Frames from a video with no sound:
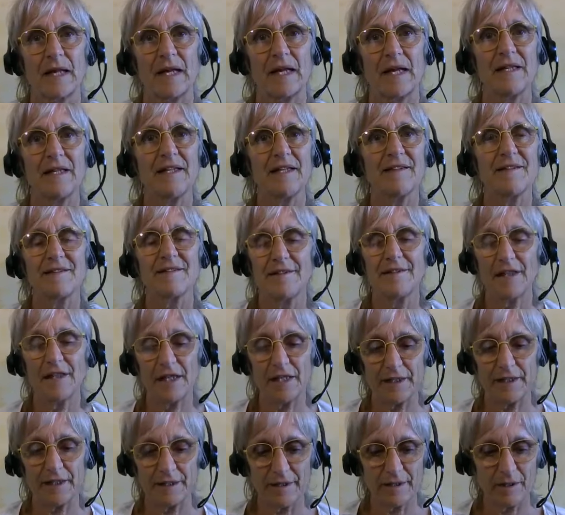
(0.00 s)
And this is
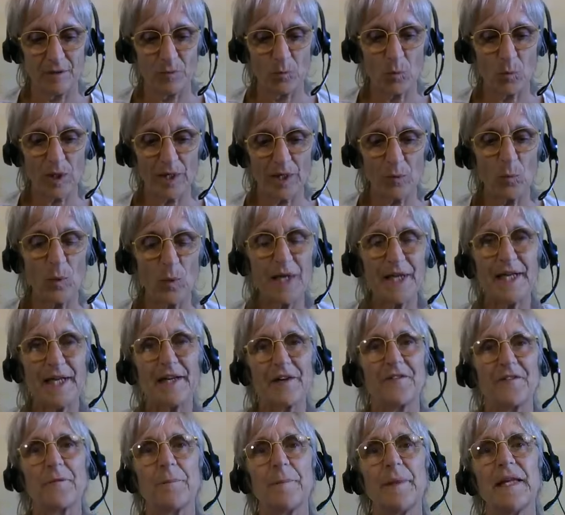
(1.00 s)
not what when
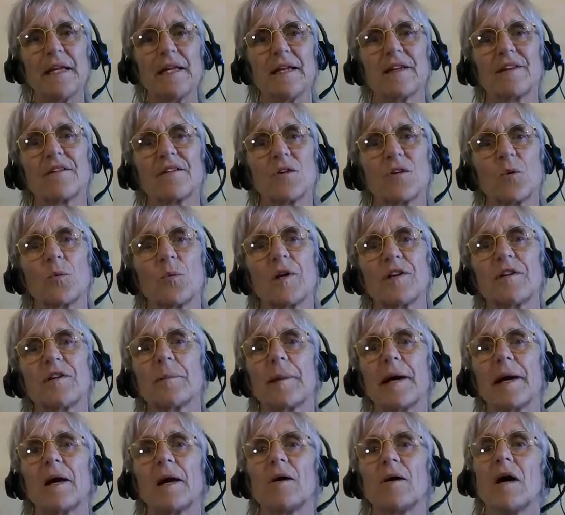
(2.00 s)
there's me, it's always
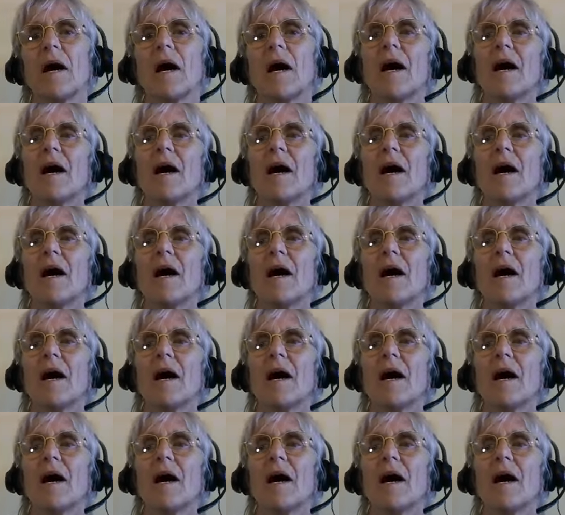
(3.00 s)
about